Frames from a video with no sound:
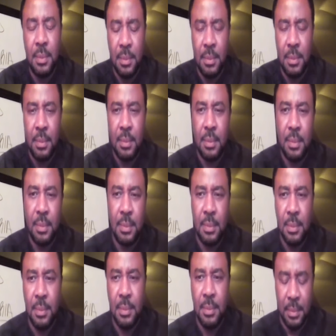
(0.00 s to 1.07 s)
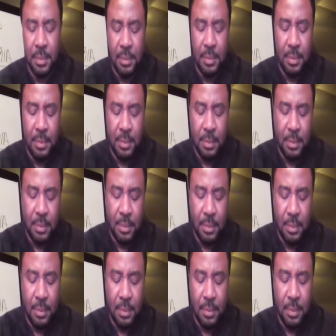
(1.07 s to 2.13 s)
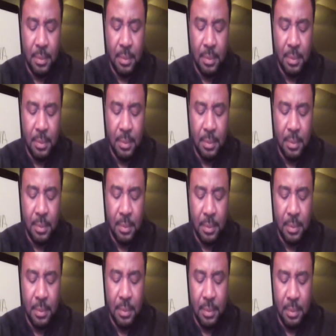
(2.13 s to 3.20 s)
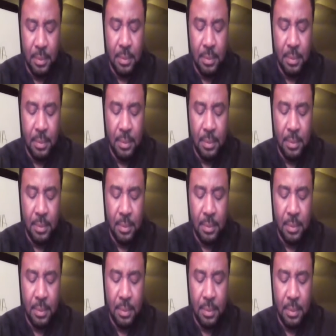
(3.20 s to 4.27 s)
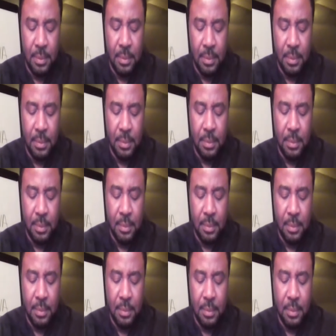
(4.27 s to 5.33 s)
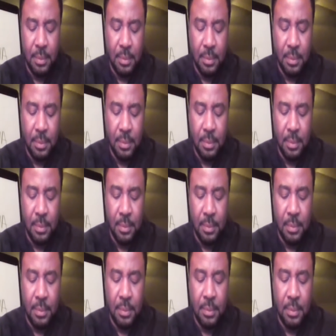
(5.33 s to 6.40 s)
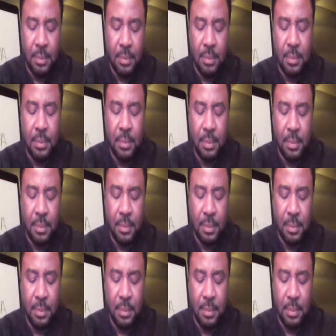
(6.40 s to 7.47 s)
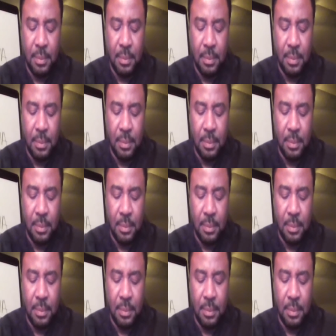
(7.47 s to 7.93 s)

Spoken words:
[no speech]